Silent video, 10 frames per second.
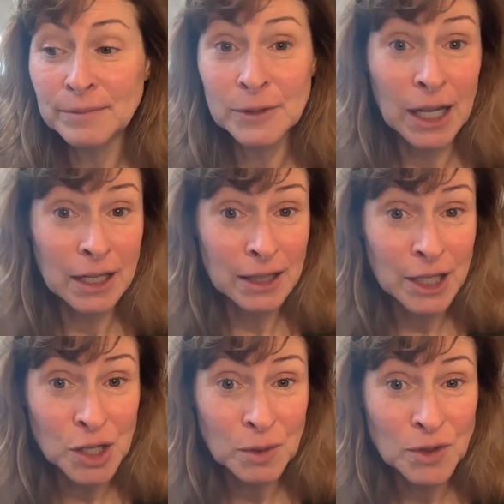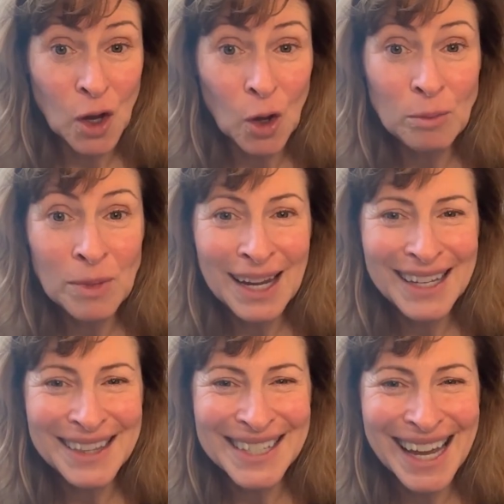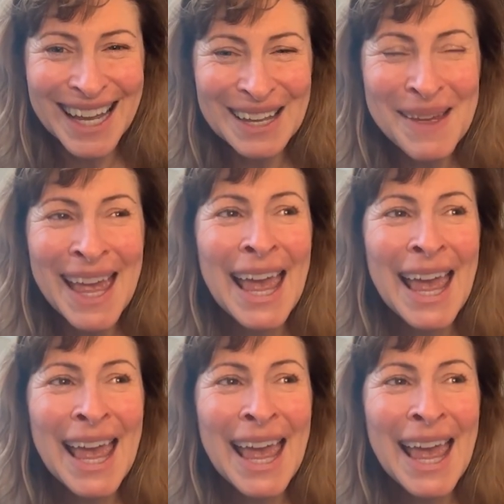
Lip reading: luckily she was home at the time,